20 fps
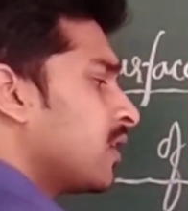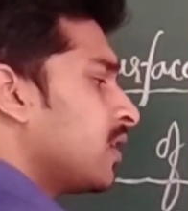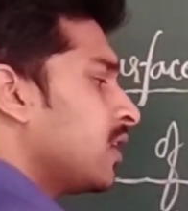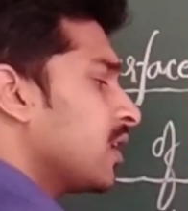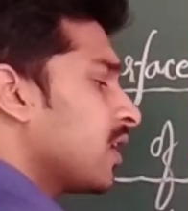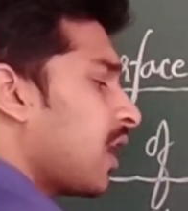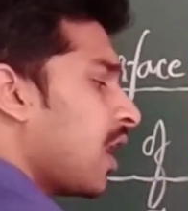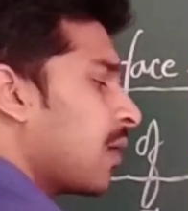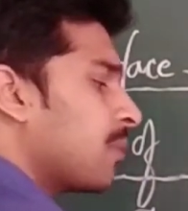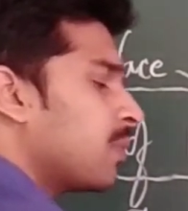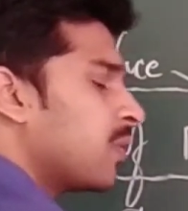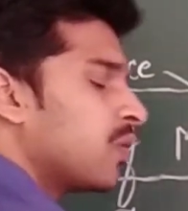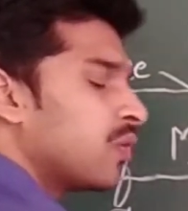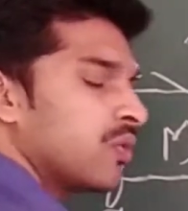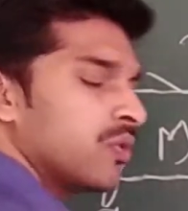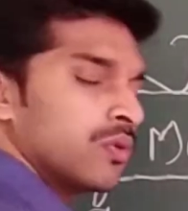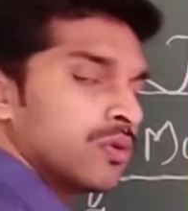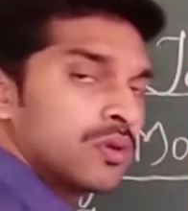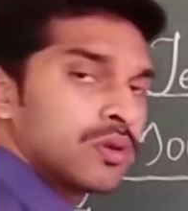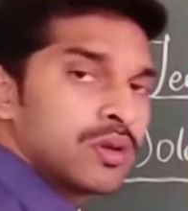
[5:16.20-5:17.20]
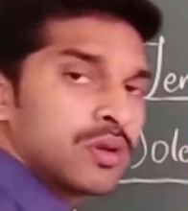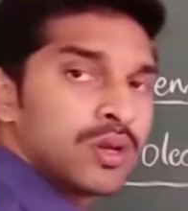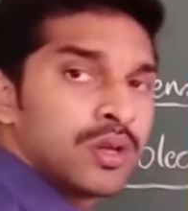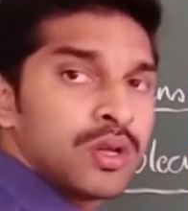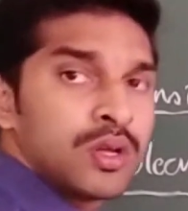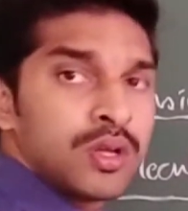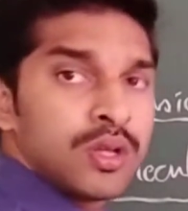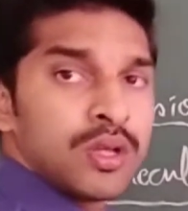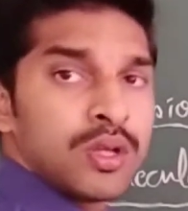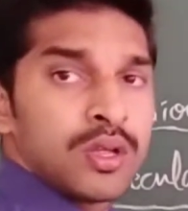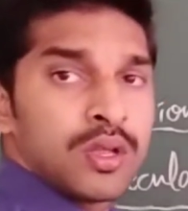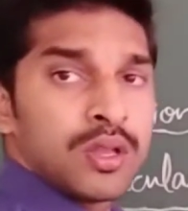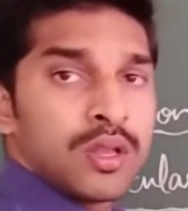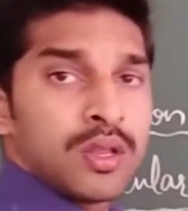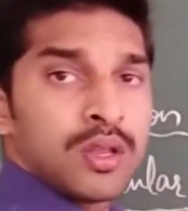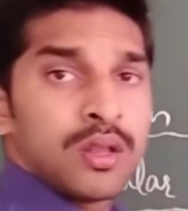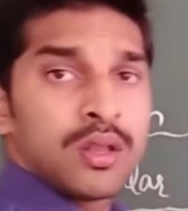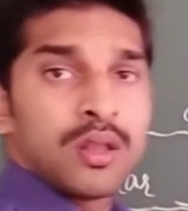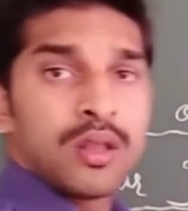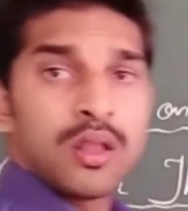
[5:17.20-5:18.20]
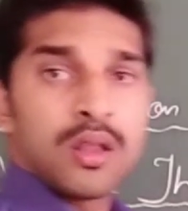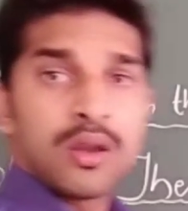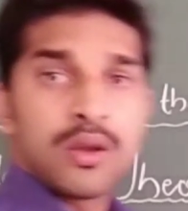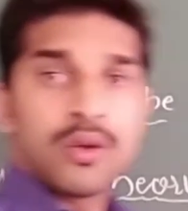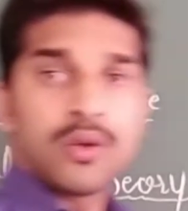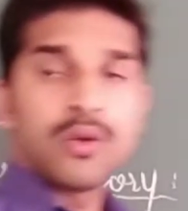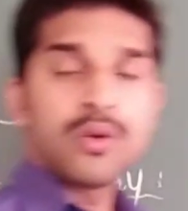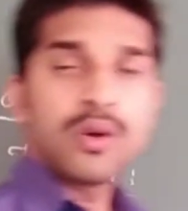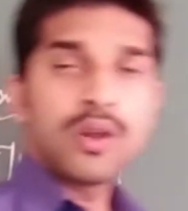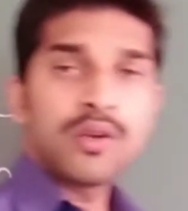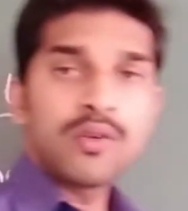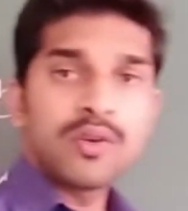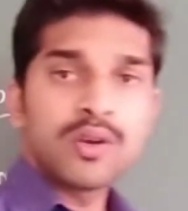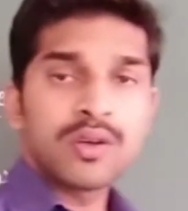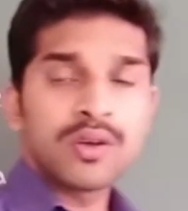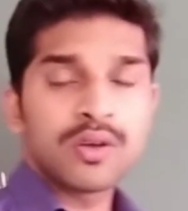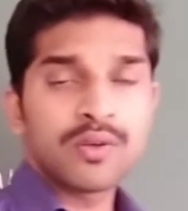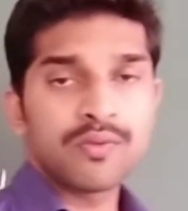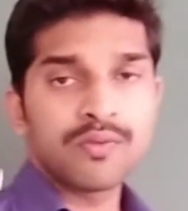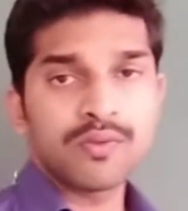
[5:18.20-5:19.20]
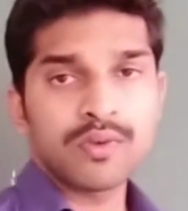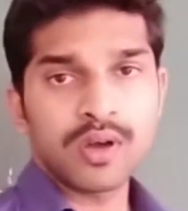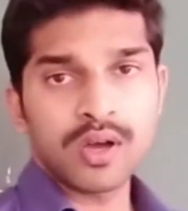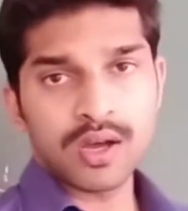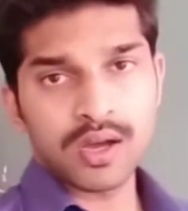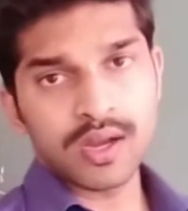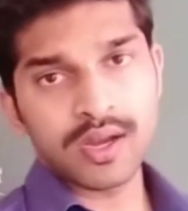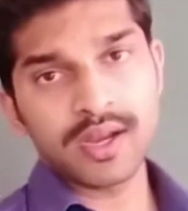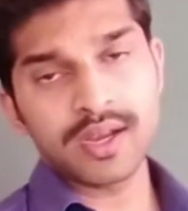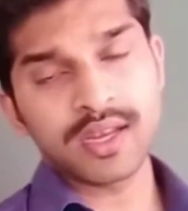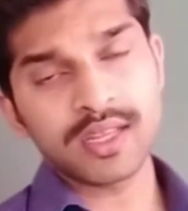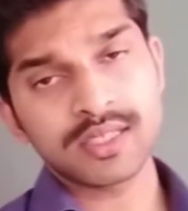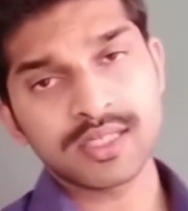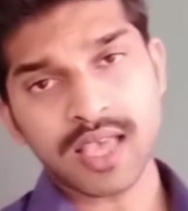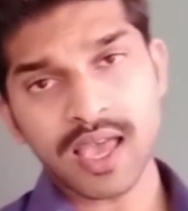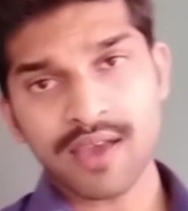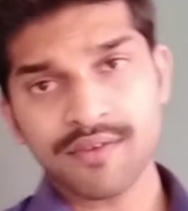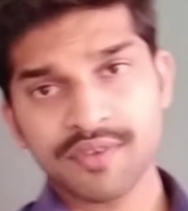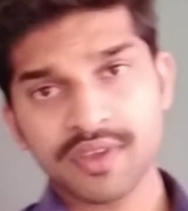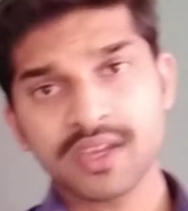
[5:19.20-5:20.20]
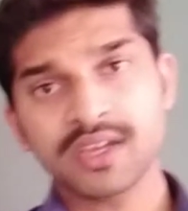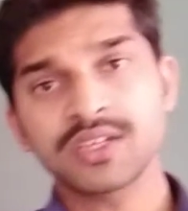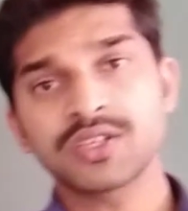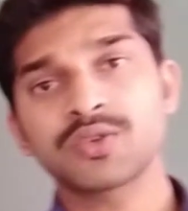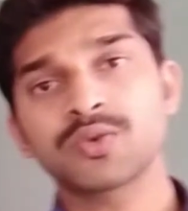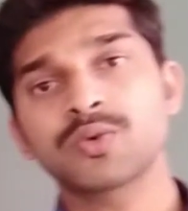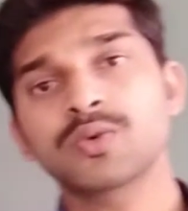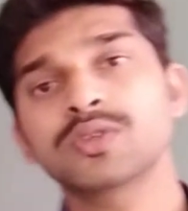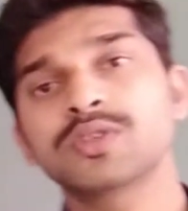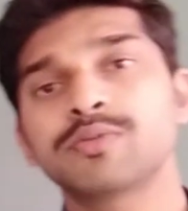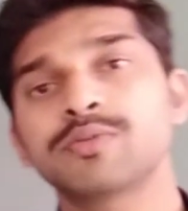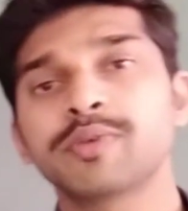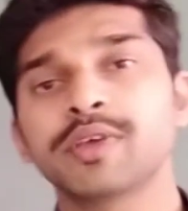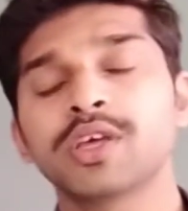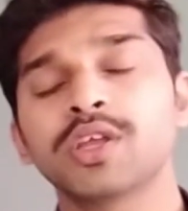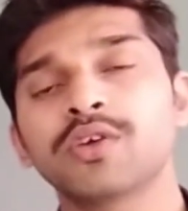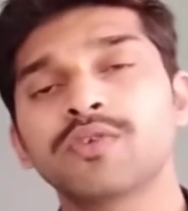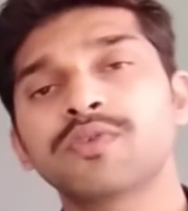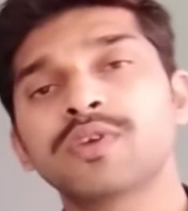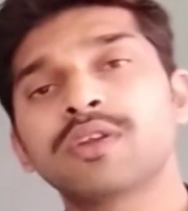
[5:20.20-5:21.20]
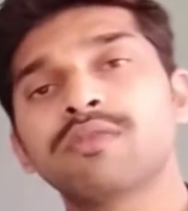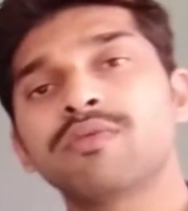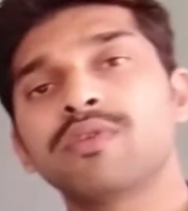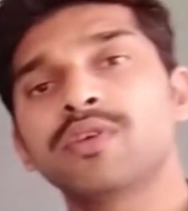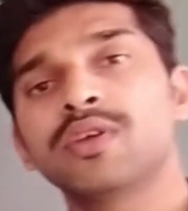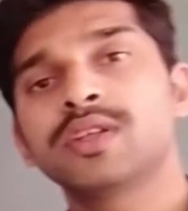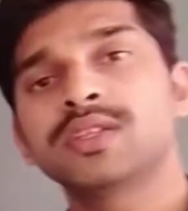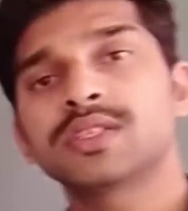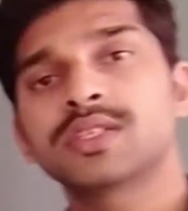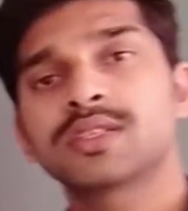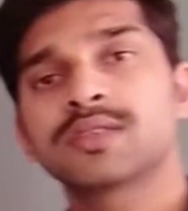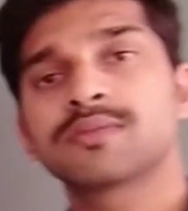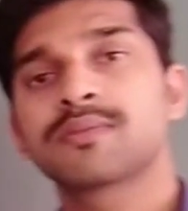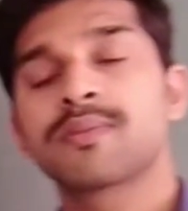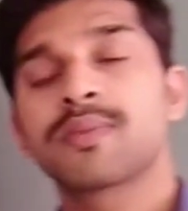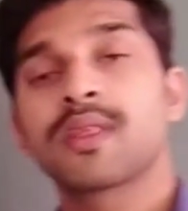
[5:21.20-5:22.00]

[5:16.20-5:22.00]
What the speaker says: here above, no doubt it is having its own sphere of influence,